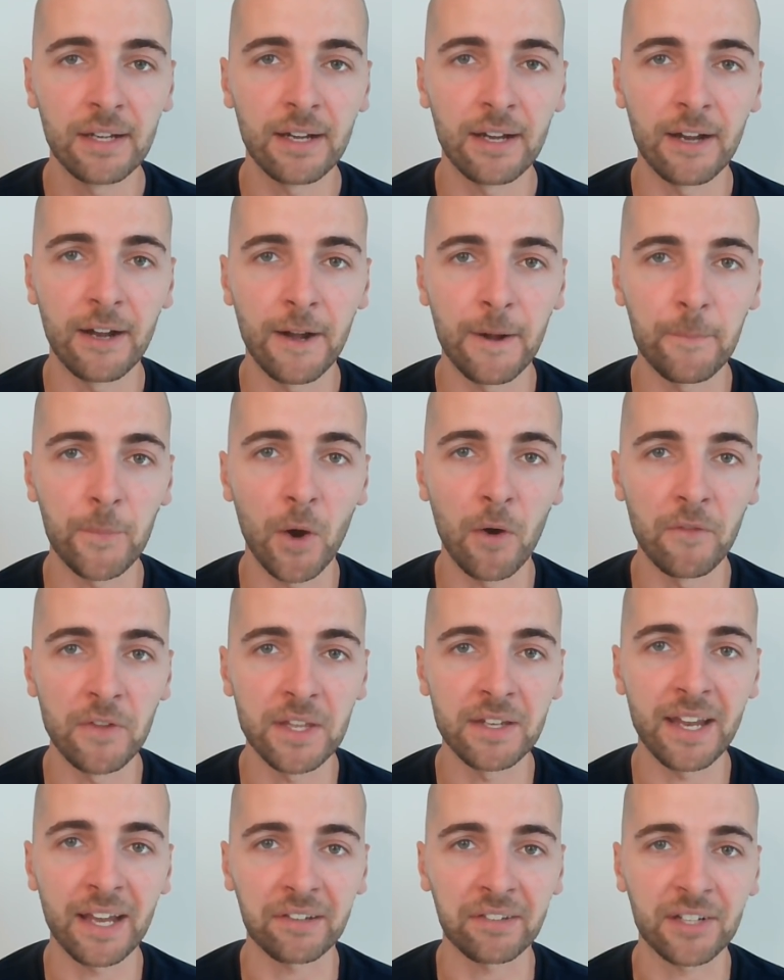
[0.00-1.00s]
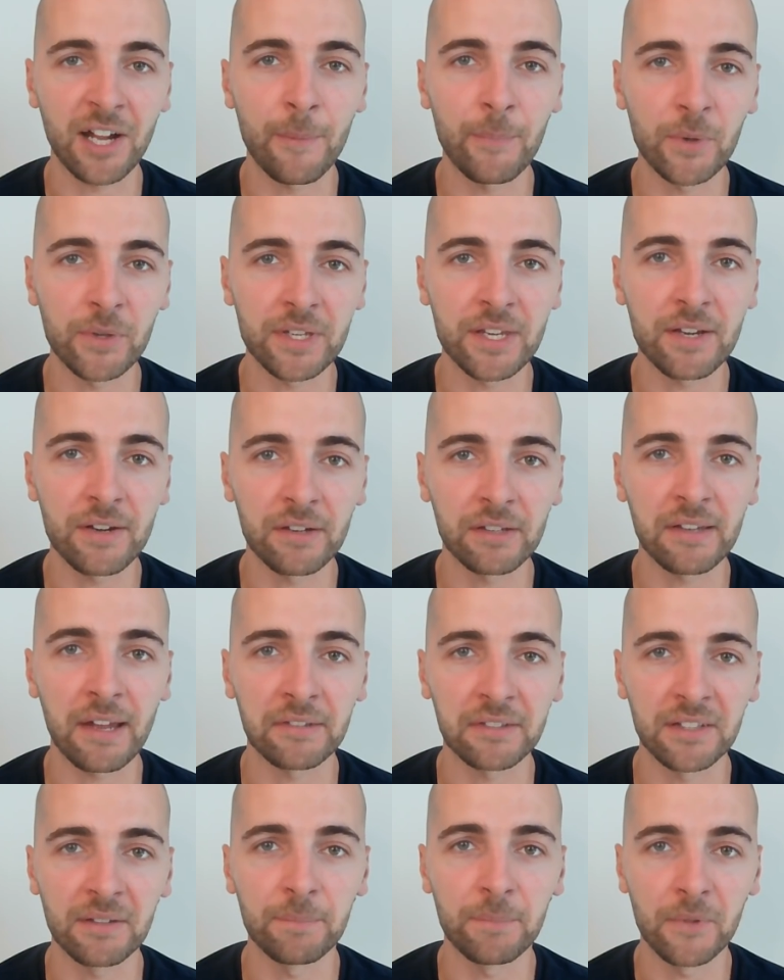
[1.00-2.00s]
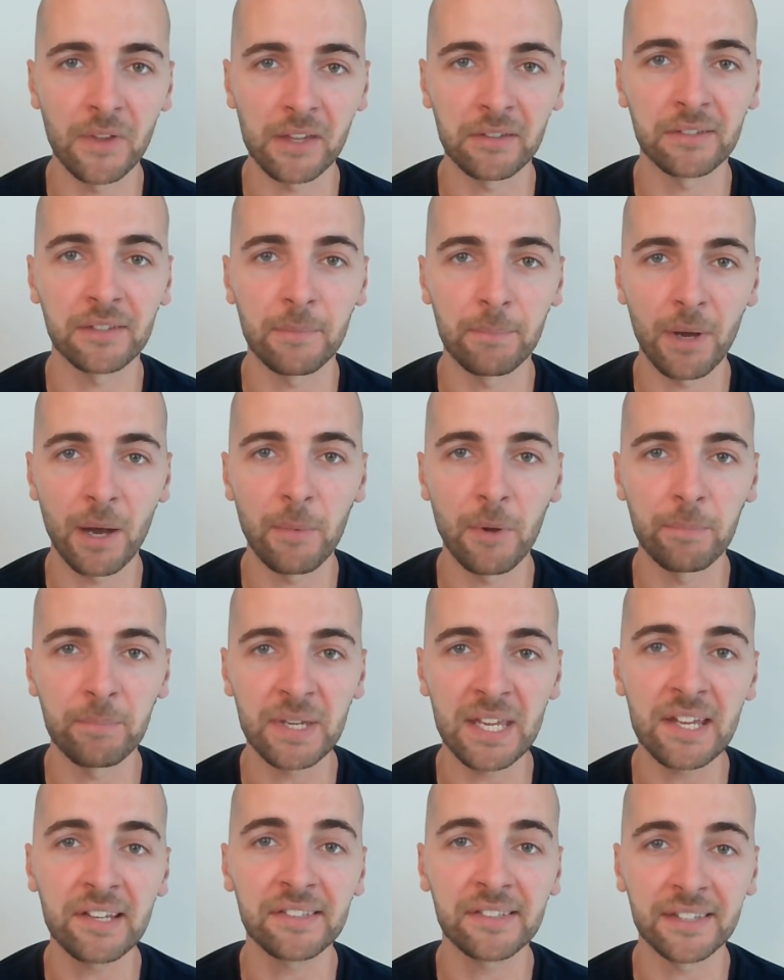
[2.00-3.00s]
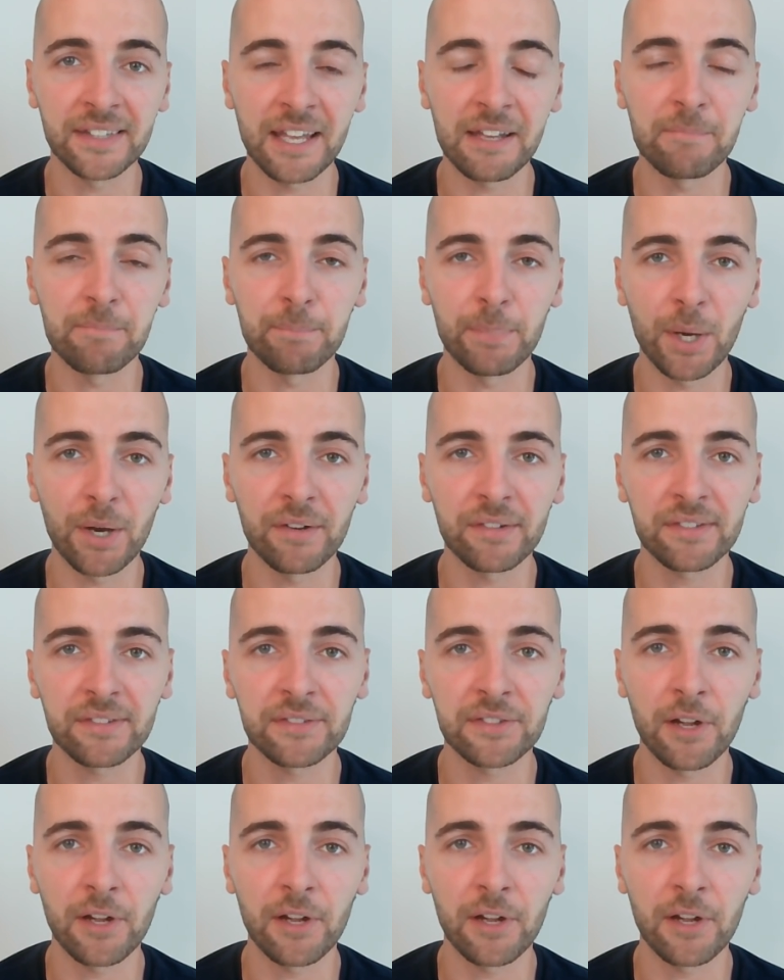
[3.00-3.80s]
over the next couple of years as the bubble peaks and then bursts.